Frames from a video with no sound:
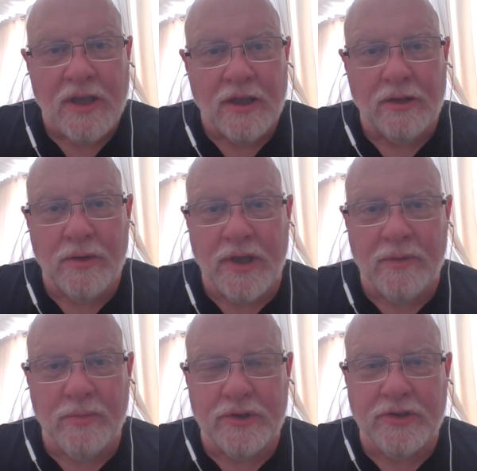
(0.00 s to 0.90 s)
Hello
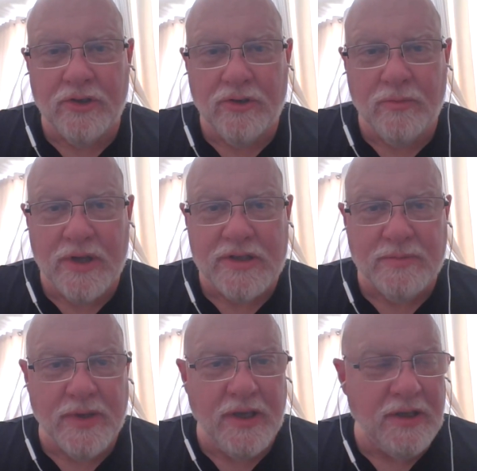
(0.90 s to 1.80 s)
again, BookTube. It's
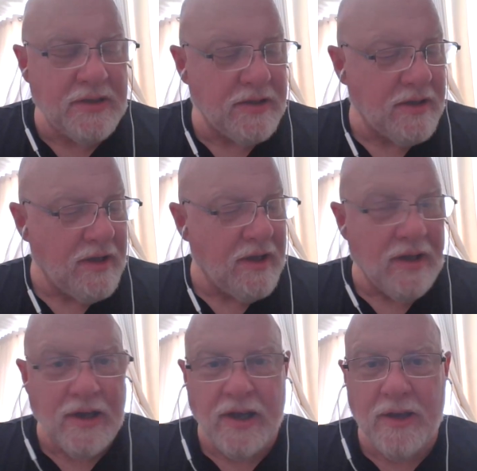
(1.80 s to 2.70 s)
Pete.
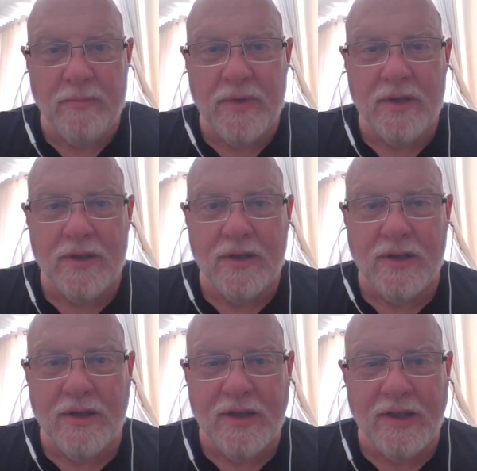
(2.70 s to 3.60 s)
I'm
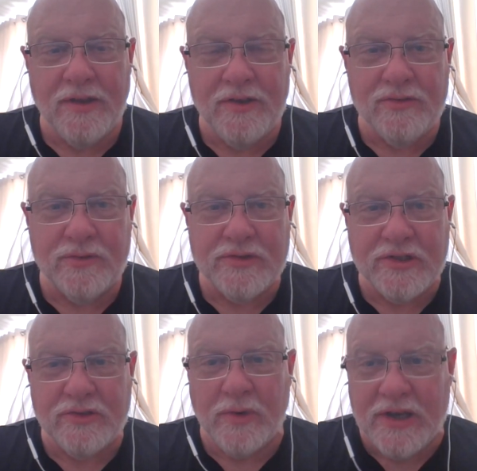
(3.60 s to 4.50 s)
in the usual
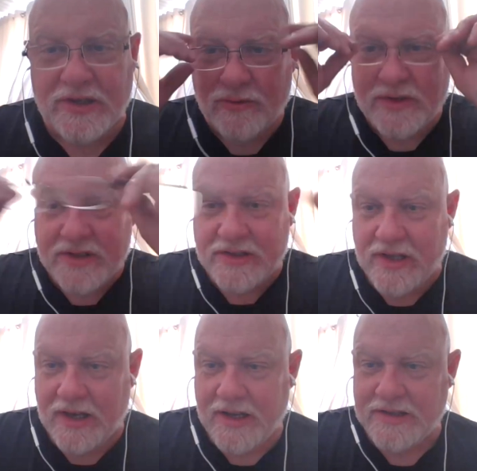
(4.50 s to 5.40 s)
situation, which is
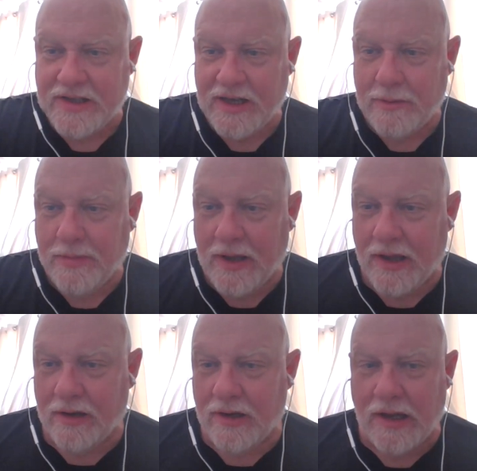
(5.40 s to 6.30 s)
that I sat up
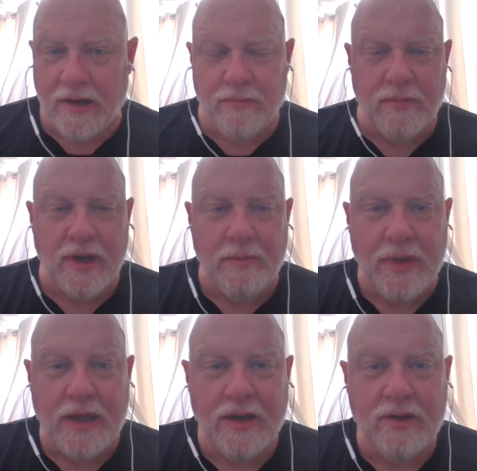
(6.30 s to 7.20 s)
out on my
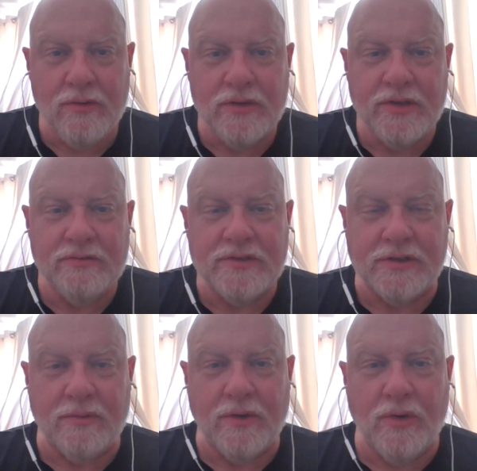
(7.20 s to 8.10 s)
patio to
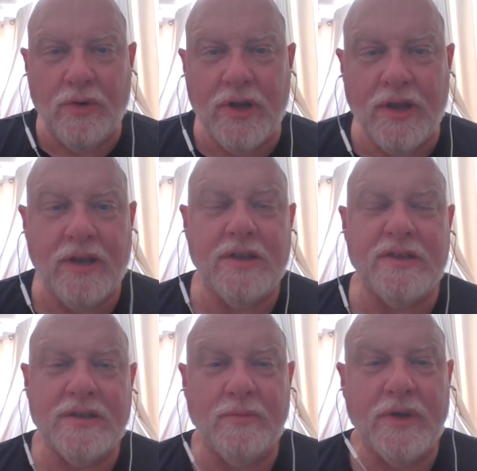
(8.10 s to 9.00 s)
start recording, and then
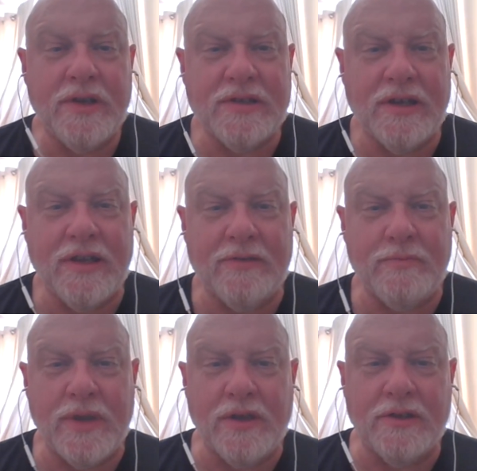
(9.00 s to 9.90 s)
someone decided that
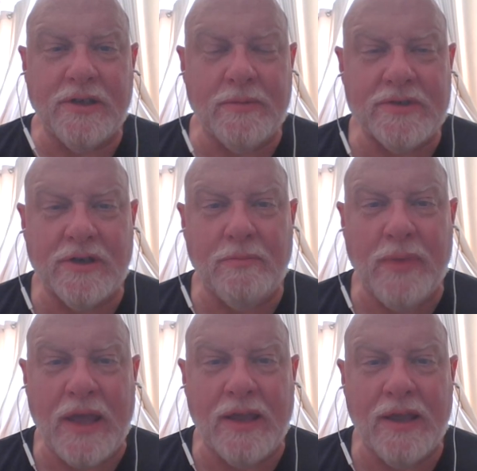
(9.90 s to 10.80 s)
would be a good time to start
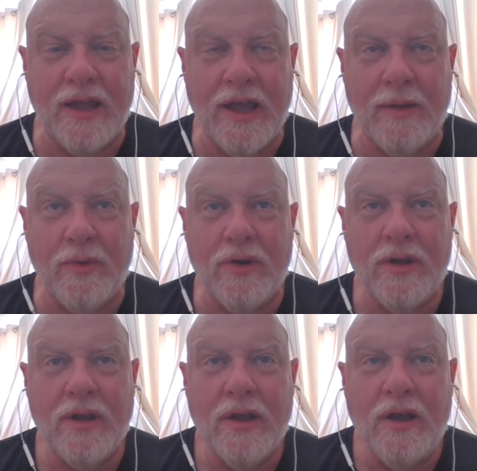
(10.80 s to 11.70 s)
banging a hammer
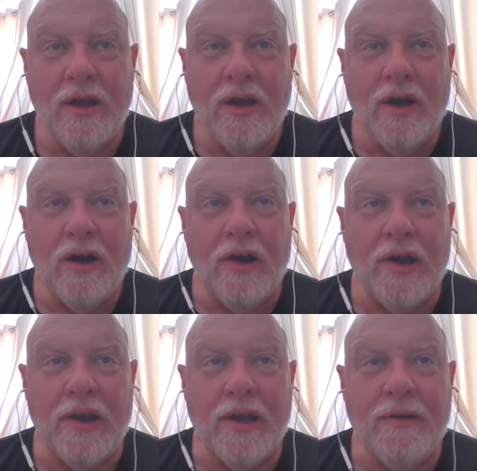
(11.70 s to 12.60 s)

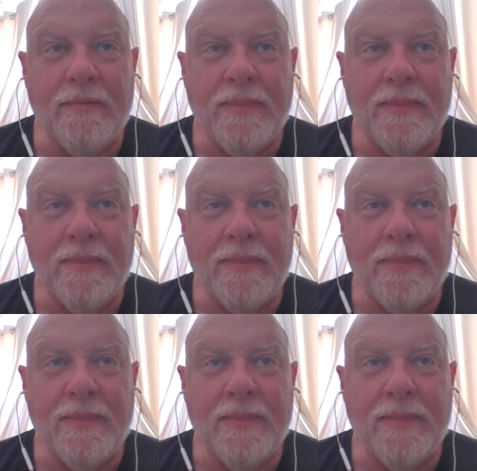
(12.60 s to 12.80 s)
on a